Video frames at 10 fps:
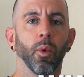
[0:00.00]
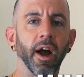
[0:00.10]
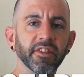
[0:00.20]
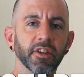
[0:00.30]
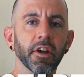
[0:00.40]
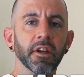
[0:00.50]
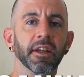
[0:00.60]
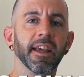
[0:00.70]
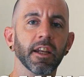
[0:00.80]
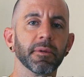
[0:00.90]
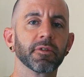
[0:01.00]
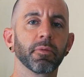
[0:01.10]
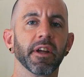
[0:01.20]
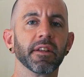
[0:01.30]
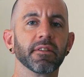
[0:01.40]
Why starting a cannabis
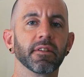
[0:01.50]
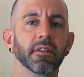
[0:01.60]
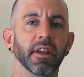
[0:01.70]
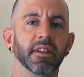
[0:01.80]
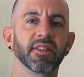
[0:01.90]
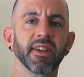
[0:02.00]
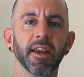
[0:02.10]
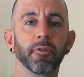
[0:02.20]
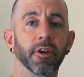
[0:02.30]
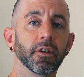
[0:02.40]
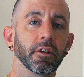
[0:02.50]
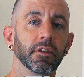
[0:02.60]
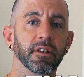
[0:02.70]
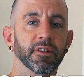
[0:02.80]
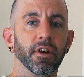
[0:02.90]
brand is safer
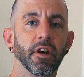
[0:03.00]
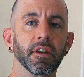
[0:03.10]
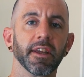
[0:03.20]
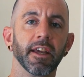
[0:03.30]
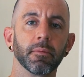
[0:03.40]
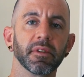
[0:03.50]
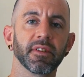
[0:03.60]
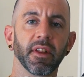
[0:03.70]
than starting a cannabis